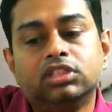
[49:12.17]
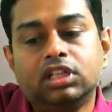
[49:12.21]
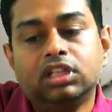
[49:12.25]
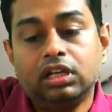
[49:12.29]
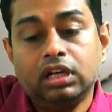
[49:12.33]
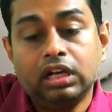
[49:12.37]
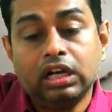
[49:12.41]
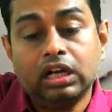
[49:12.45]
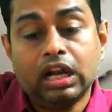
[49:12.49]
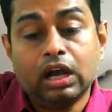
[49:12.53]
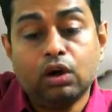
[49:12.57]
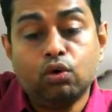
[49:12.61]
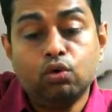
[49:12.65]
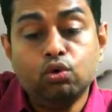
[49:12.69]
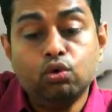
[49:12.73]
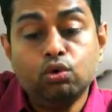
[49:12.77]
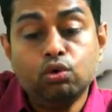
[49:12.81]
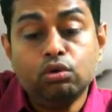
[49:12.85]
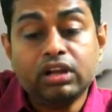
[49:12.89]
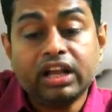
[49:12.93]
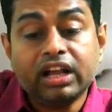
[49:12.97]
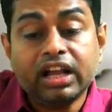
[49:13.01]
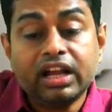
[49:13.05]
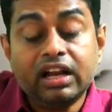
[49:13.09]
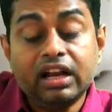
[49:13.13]
Now
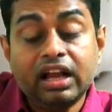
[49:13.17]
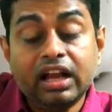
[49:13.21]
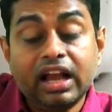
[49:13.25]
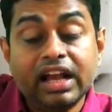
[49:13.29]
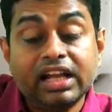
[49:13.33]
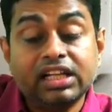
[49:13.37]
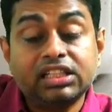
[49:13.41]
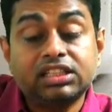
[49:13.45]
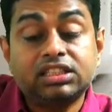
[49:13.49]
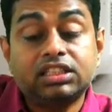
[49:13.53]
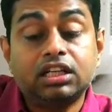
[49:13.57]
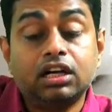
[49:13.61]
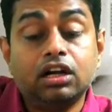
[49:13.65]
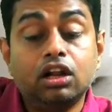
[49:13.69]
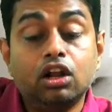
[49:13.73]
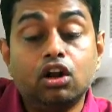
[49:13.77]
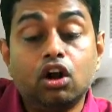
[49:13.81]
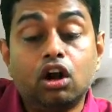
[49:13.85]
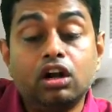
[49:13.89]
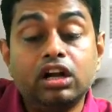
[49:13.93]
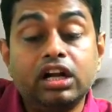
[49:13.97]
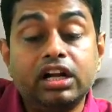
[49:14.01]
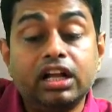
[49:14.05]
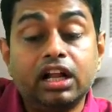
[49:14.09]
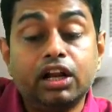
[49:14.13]
can external
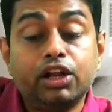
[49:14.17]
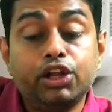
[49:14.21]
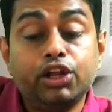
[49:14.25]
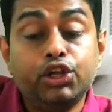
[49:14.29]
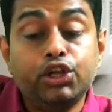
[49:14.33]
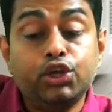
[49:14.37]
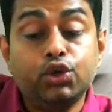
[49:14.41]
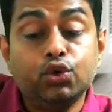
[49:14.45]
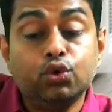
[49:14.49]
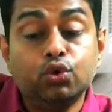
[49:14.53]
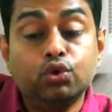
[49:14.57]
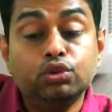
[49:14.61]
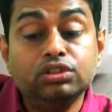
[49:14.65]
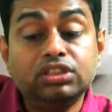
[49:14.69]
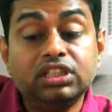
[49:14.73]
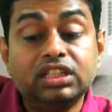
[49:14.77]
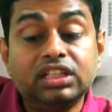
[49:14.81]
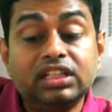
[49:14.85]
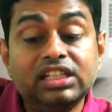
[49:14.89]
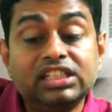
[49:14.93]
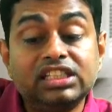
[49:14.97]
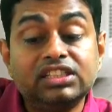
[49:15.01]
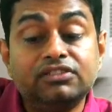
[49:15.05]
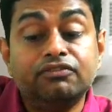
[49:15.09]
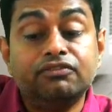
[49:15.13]
auditor use
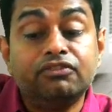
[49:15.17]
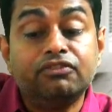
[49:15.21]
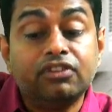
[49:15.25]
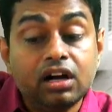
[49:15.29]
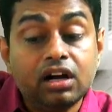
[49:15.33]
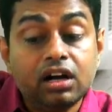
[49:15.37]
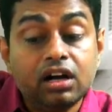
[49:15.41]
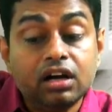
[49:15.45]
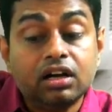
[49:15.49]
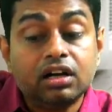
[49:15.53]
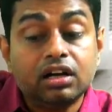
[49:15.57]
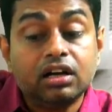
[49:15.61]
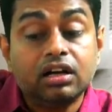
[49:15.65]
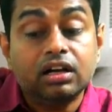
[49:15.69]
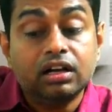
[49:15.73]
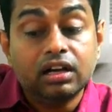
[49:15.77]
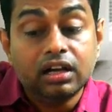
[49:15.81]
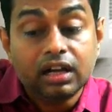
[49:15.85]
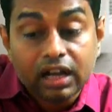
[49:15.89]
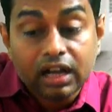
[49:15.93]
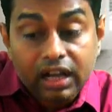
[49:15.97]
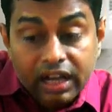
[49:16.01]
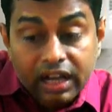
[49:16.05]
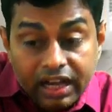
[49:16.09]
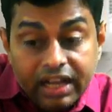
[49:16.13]
this work
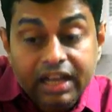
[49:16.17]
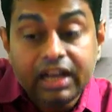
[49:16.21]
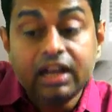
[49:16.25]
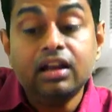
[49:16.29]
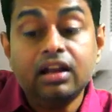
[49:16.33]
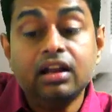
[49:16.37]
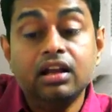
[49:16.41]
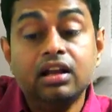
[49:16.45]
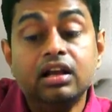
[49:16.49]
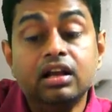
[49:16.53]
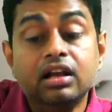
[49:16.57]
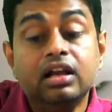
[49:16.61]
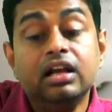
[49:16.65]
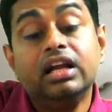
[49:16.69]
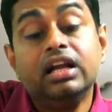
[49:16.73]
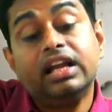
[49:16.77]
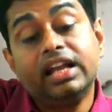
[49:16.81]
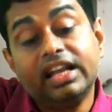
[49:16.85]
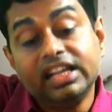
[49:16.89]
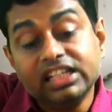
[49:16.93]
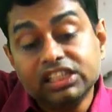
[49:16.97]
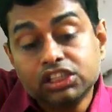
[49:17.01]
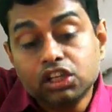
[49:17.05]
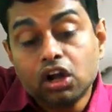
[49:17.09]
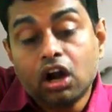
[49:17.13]
in
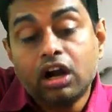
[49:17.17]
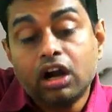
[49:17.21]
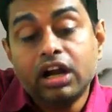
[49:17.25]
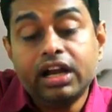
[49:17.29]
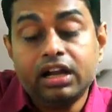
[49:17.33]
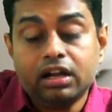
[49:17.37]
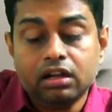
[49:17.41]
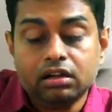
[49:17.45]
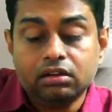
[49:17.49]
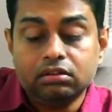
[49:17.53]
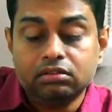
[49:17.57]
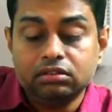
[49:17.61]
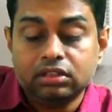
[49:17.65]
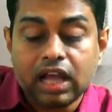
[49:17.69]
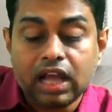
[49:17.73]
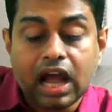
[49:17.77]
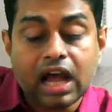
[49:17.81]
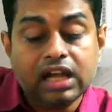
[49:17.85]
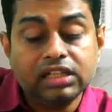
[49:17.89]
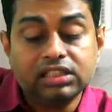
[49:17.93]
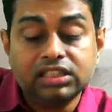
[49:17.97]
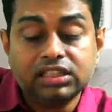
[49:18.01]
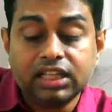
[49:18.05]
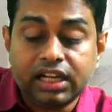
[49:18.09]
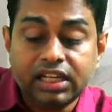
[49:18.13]
his audit? The
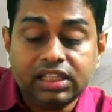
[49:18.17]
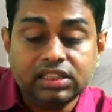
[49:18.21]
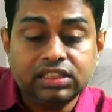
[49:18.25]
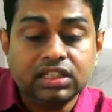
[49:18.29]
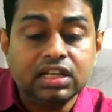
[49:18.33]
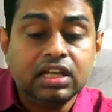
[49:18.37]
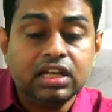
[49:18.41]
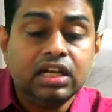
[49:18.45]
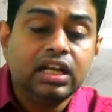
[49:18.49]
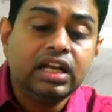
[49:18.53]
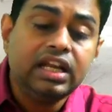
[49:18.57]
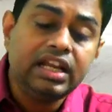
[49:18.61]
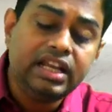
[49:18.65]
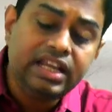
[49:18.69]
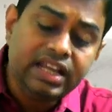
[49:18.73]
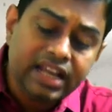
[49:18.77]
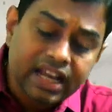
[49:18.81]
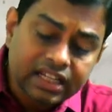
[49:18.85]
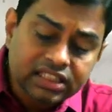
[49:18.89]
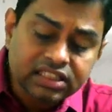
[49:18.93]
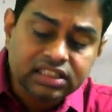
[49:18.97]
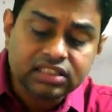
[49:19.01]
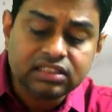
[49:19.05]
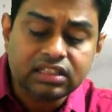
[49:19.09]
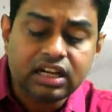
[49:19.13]
answer is
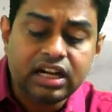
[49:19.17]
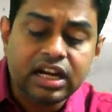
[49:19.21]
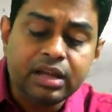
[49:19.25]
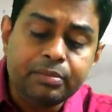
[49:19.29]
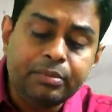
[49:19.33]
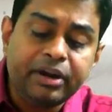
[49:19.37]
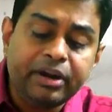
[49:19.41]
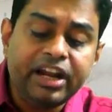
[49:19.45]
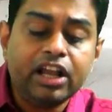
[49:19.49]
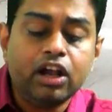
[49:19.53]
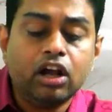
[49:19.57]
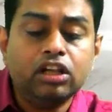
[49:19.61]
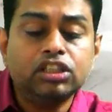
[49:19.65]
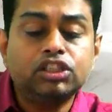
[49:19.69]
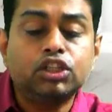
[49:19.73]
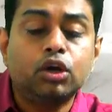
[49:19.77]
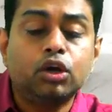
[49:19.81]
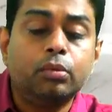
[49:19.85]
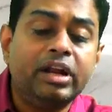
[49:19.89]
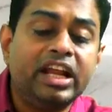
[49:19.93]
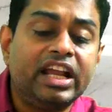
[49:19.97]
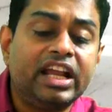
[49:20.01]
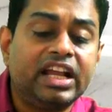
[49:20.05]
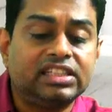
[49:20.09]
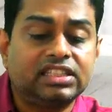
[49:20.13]
yes, depending on so
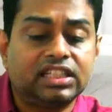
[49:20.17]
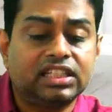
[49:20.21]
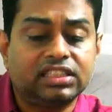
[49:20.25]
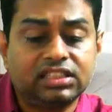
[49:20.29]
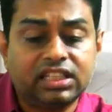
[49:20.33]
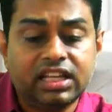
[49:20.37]
many cases.